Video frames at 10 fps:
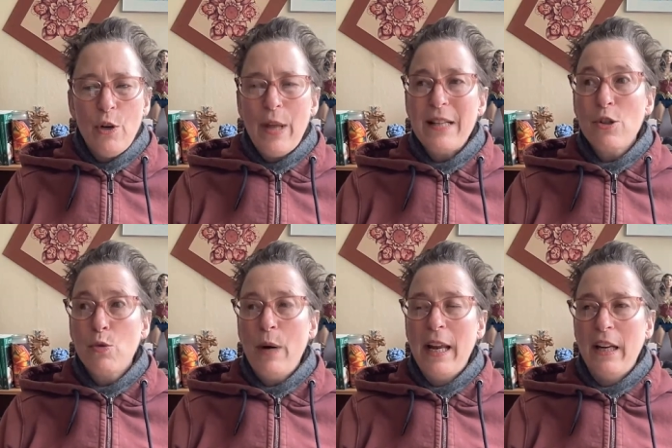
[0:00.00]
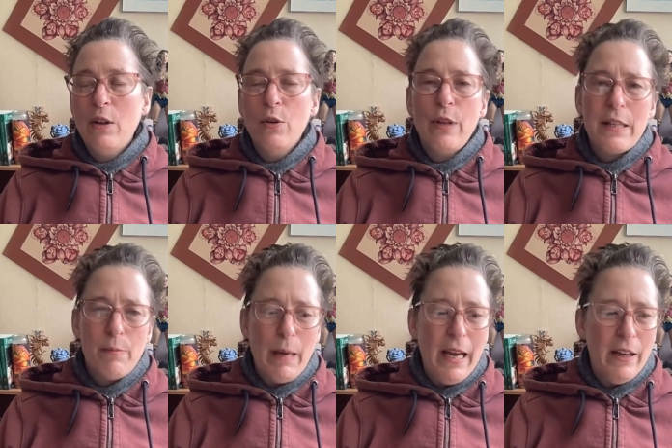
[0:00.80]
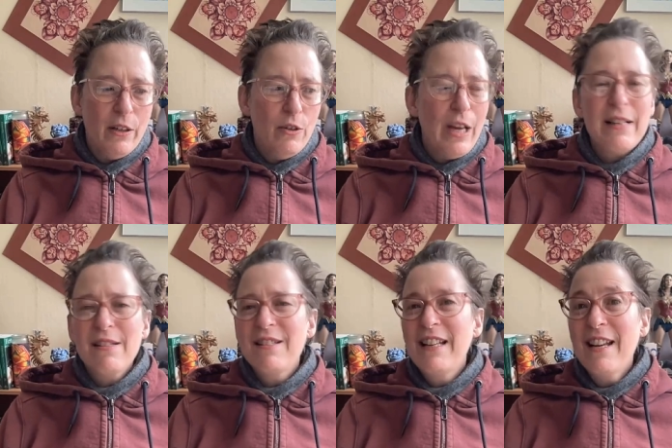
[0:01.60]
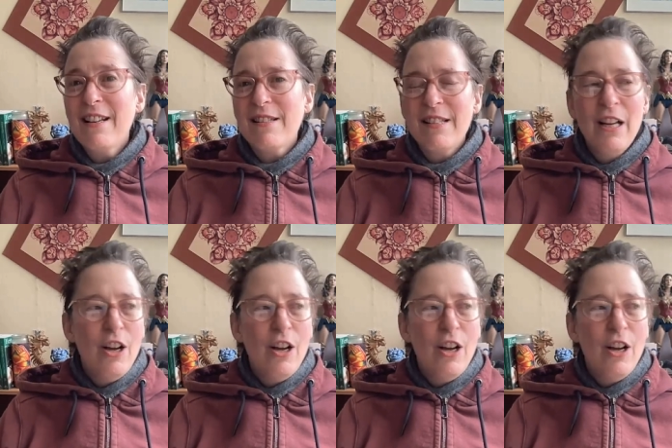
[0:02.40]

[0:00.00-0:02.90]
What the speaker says: Oh, that's great. Oh, that's bad. Oh, that stinks.